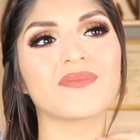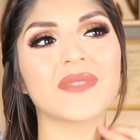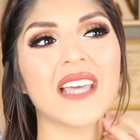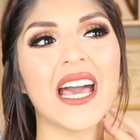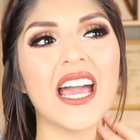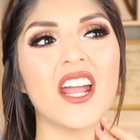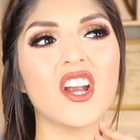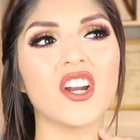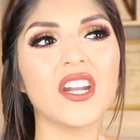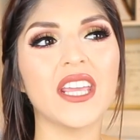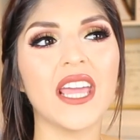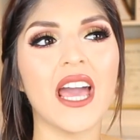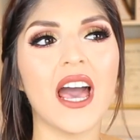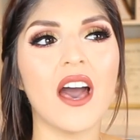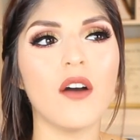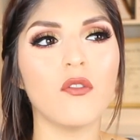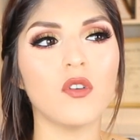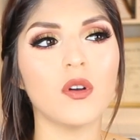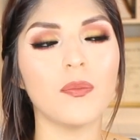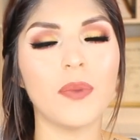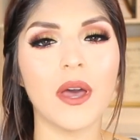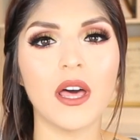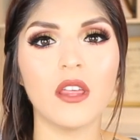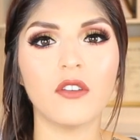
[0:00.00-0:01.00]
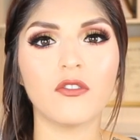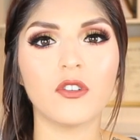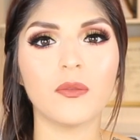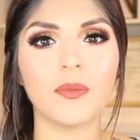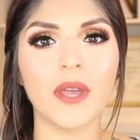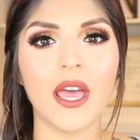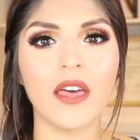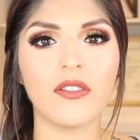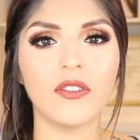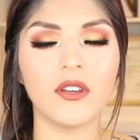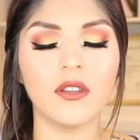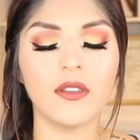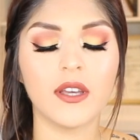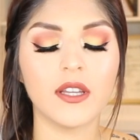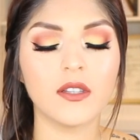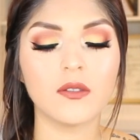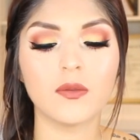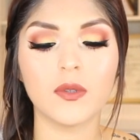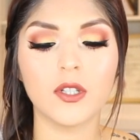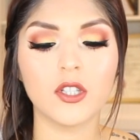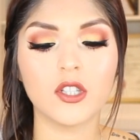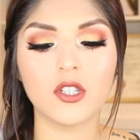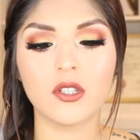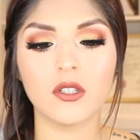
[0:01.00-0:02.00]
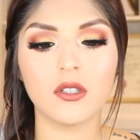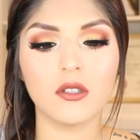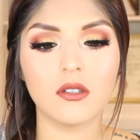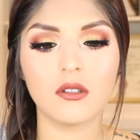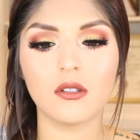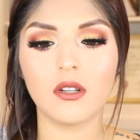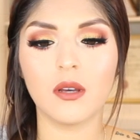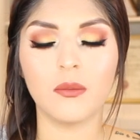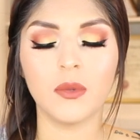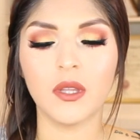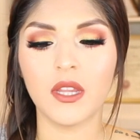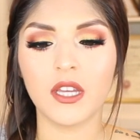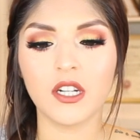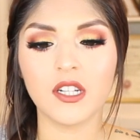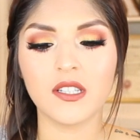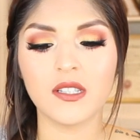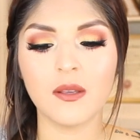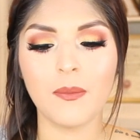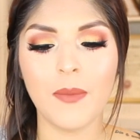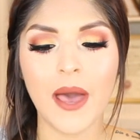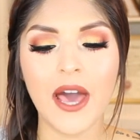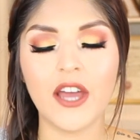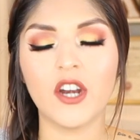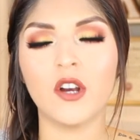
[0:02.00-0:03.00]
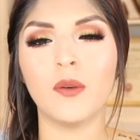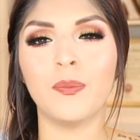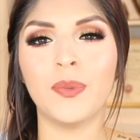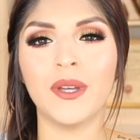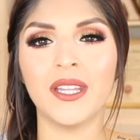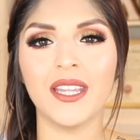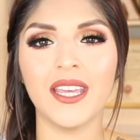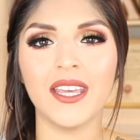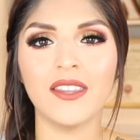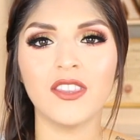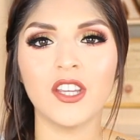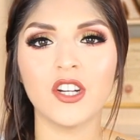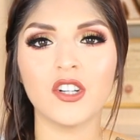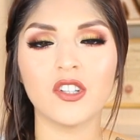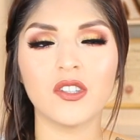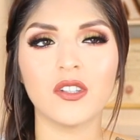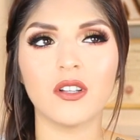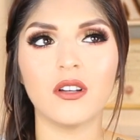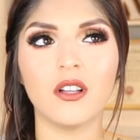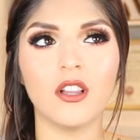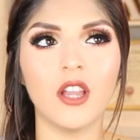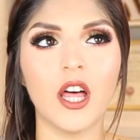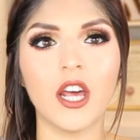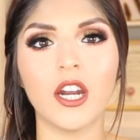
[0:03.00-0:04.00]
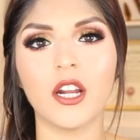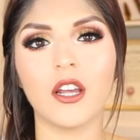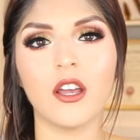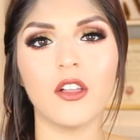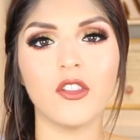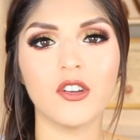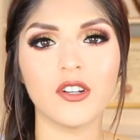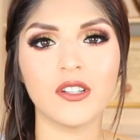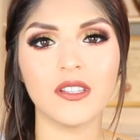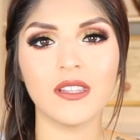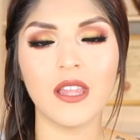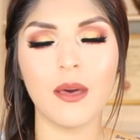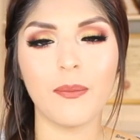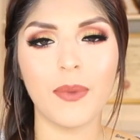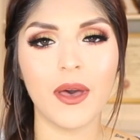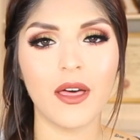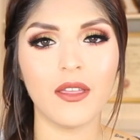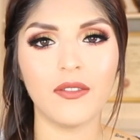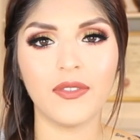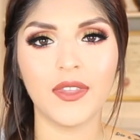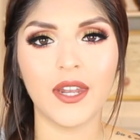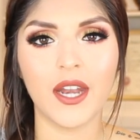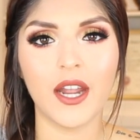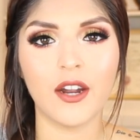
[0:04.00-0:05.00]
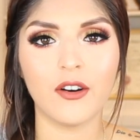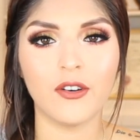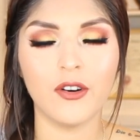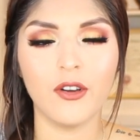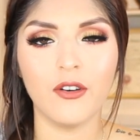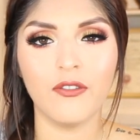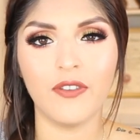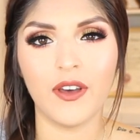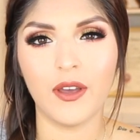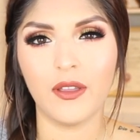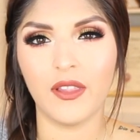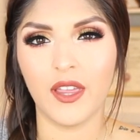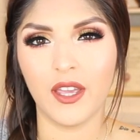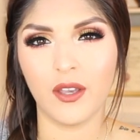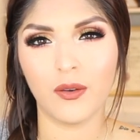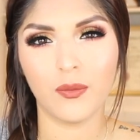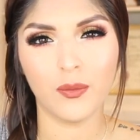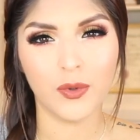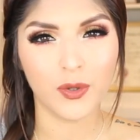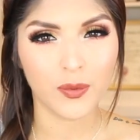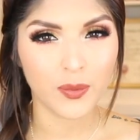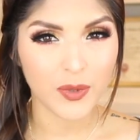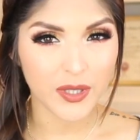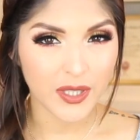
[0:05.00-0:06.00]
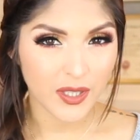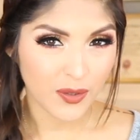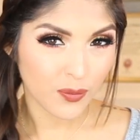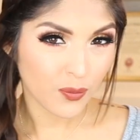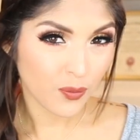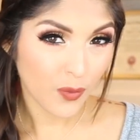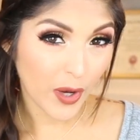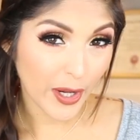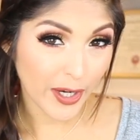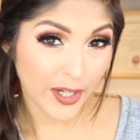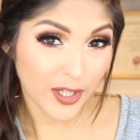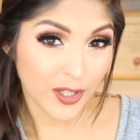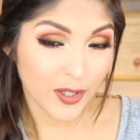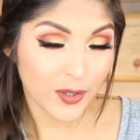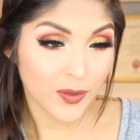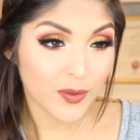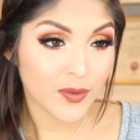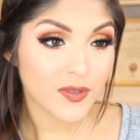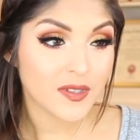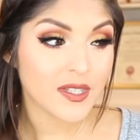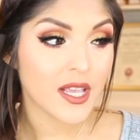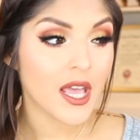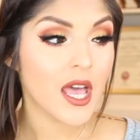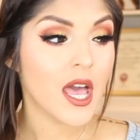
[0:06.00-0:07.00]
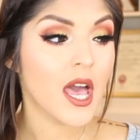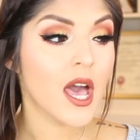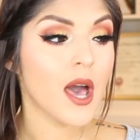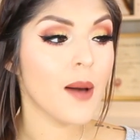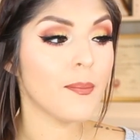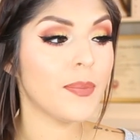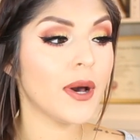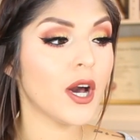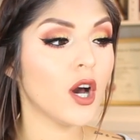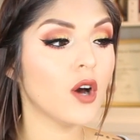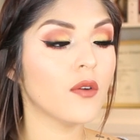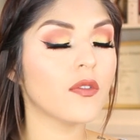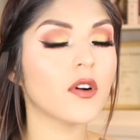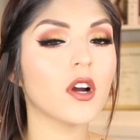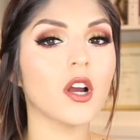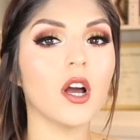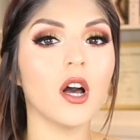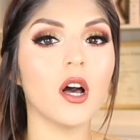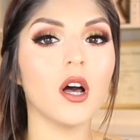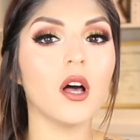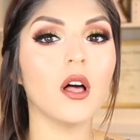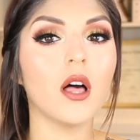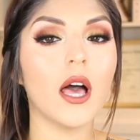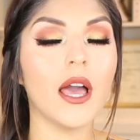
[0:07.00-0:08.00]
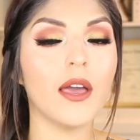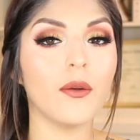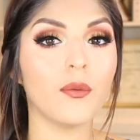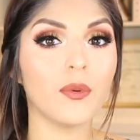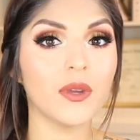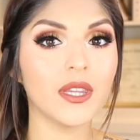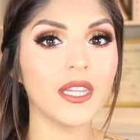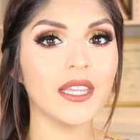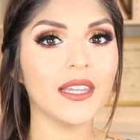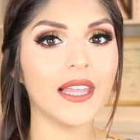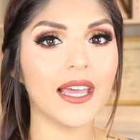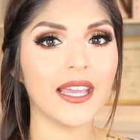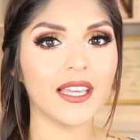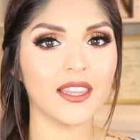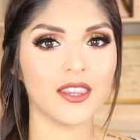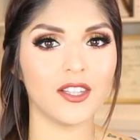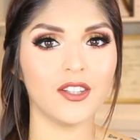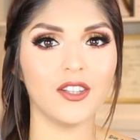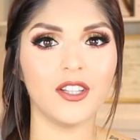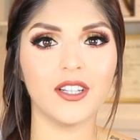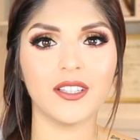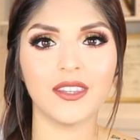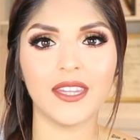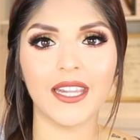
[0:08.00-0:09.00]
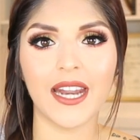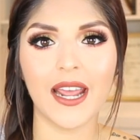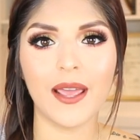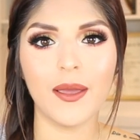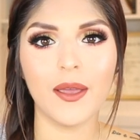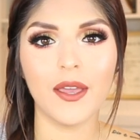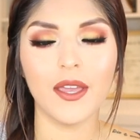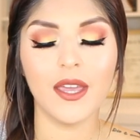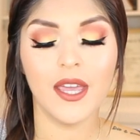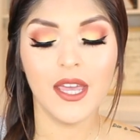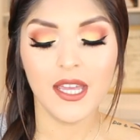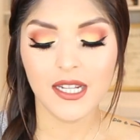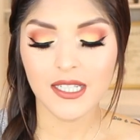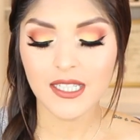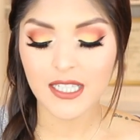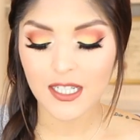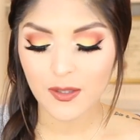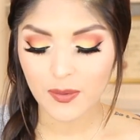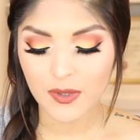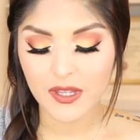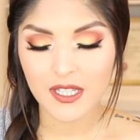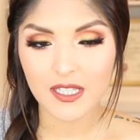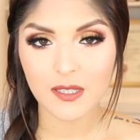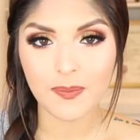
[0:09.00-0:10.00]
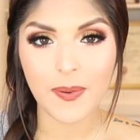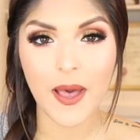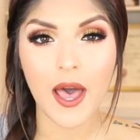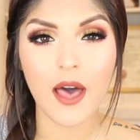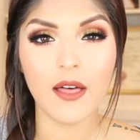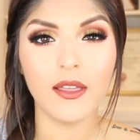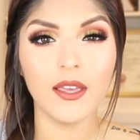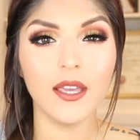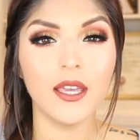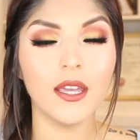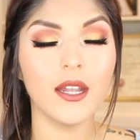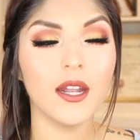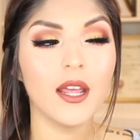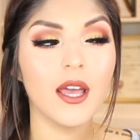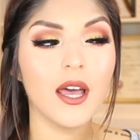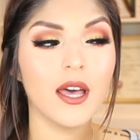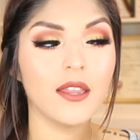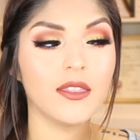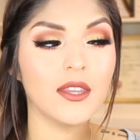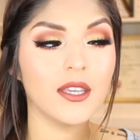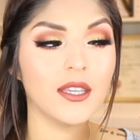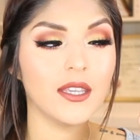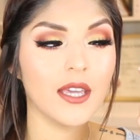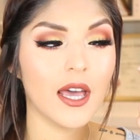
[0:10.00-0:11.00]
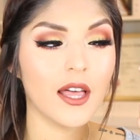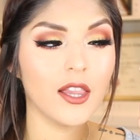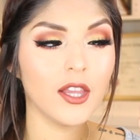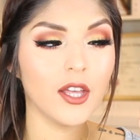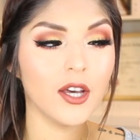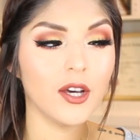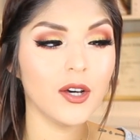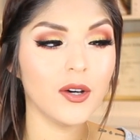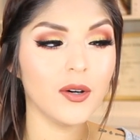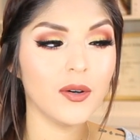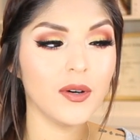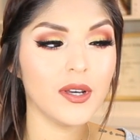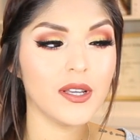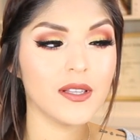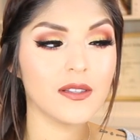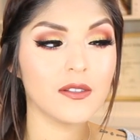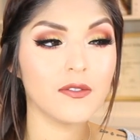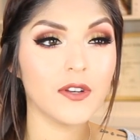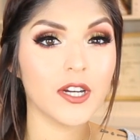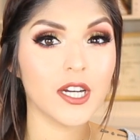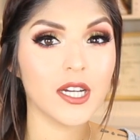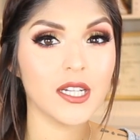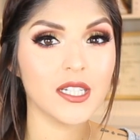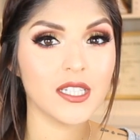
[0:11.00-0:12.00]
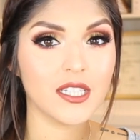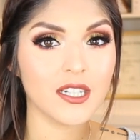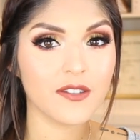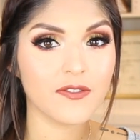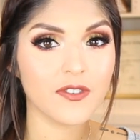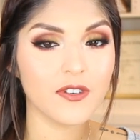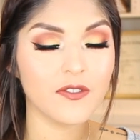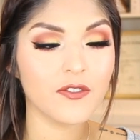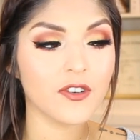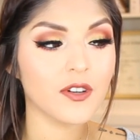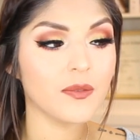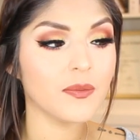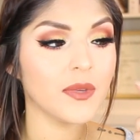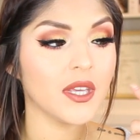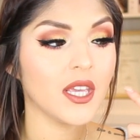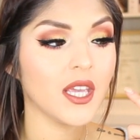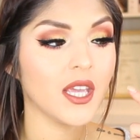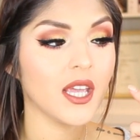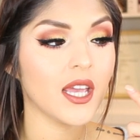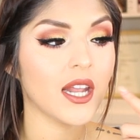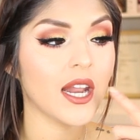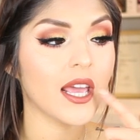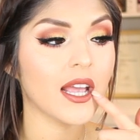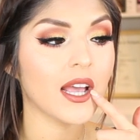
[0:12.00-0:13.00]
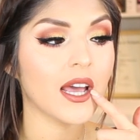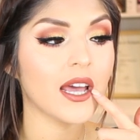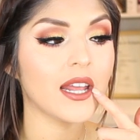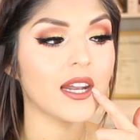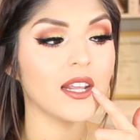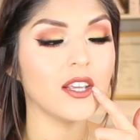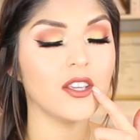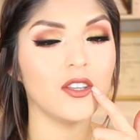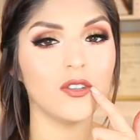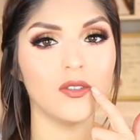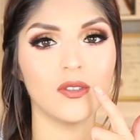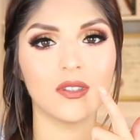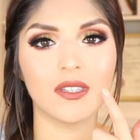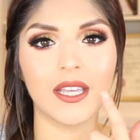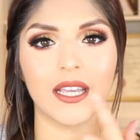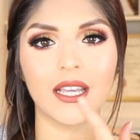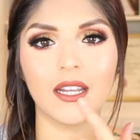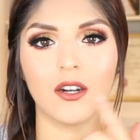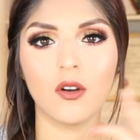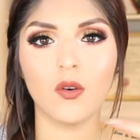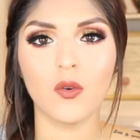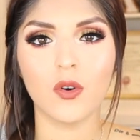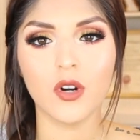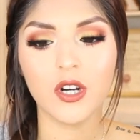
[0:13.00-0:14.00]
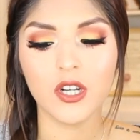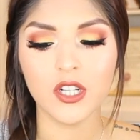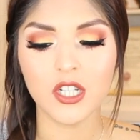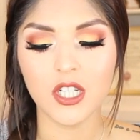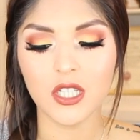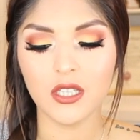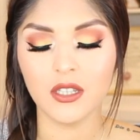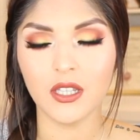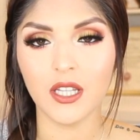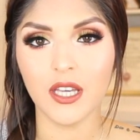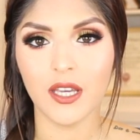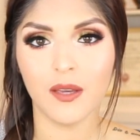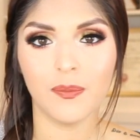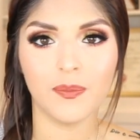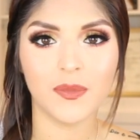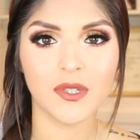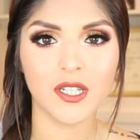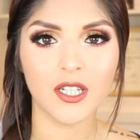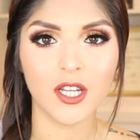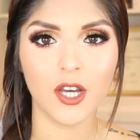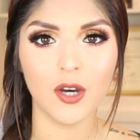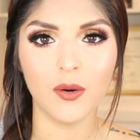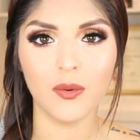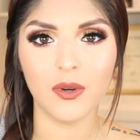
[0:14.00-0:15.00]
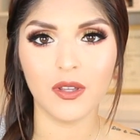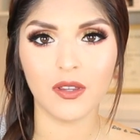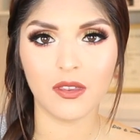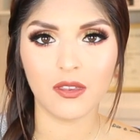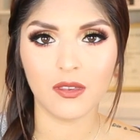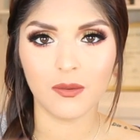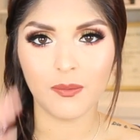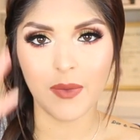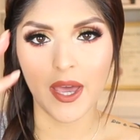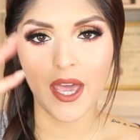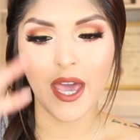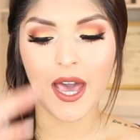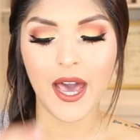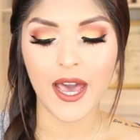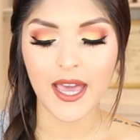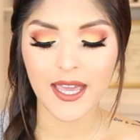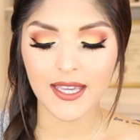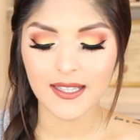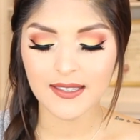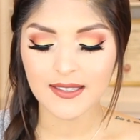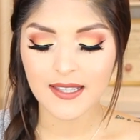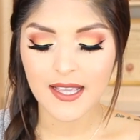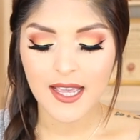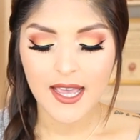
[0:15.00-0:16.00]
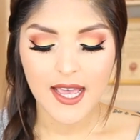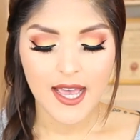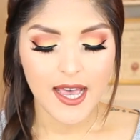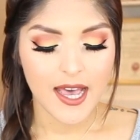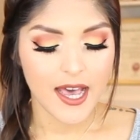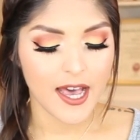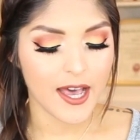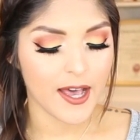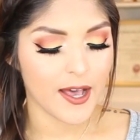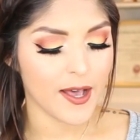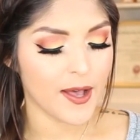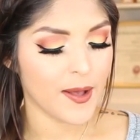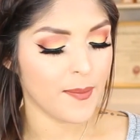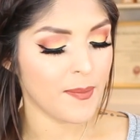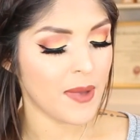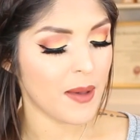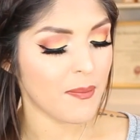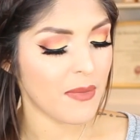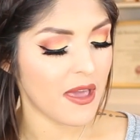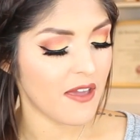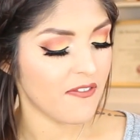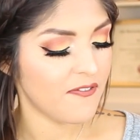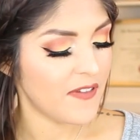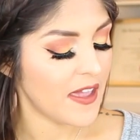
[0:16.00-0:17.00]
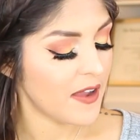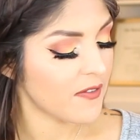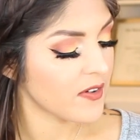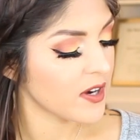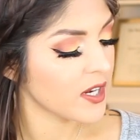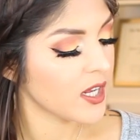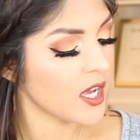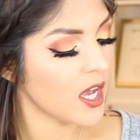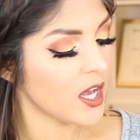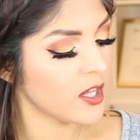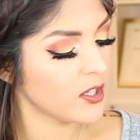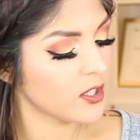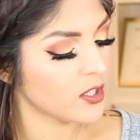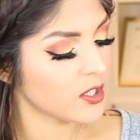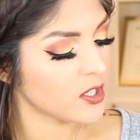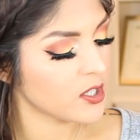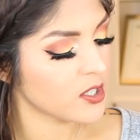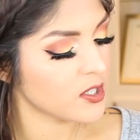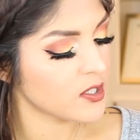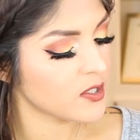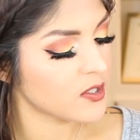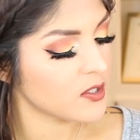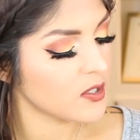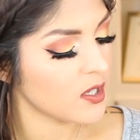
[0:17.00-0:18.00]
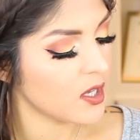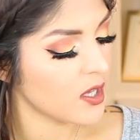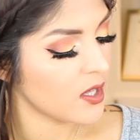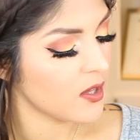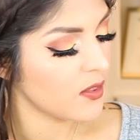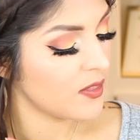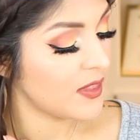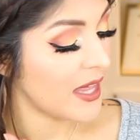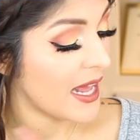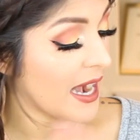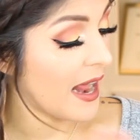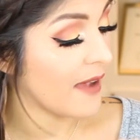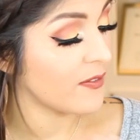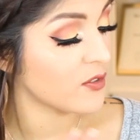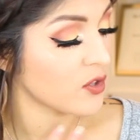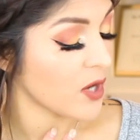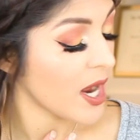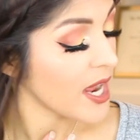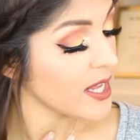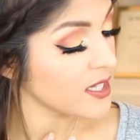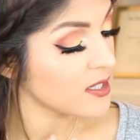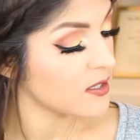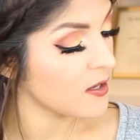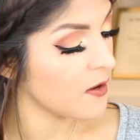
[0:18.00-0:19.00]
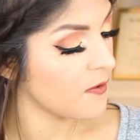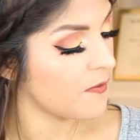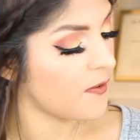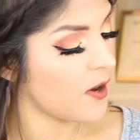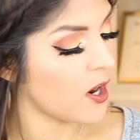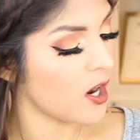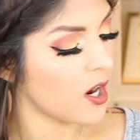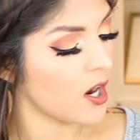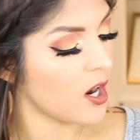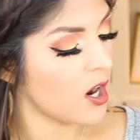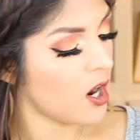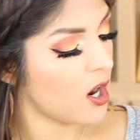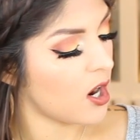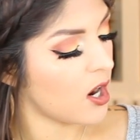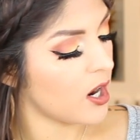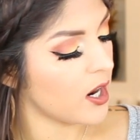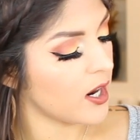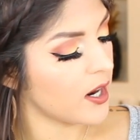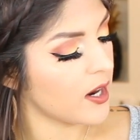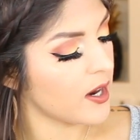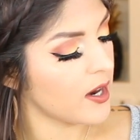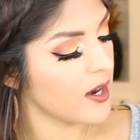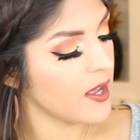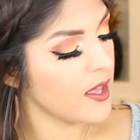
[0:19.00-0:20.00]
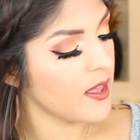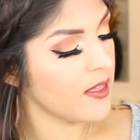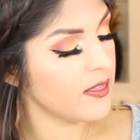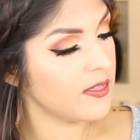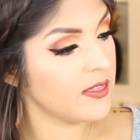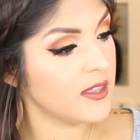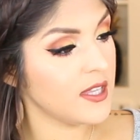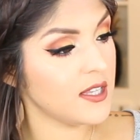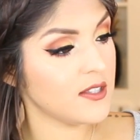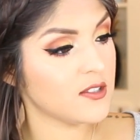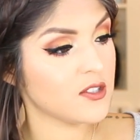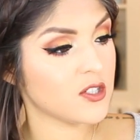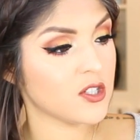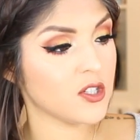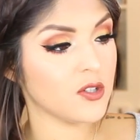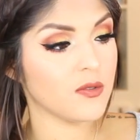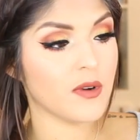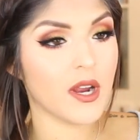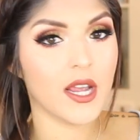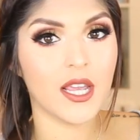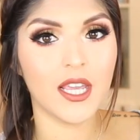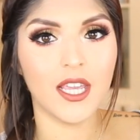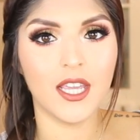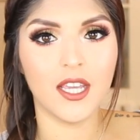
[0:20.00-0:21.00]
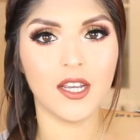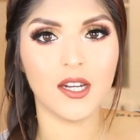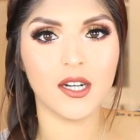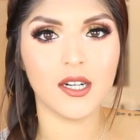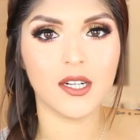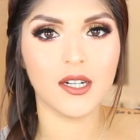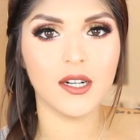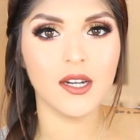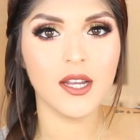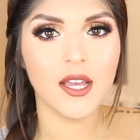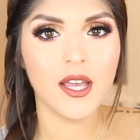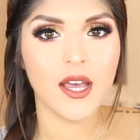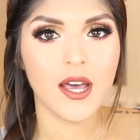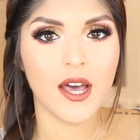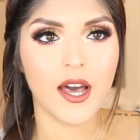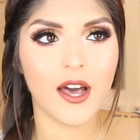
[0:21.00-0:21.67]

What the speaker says: I already have one palette from Kathleen Lights, which, I mean, that doesn't matter, but there's a lot of colors in that palette that I don't know if I like would really want to use. But overall, I really like the look that I did with this palette. The yellow is very different for me, and I kind of use like an orangey lip to go with my eyes. My favorite colors that I've tried so far are these two right here.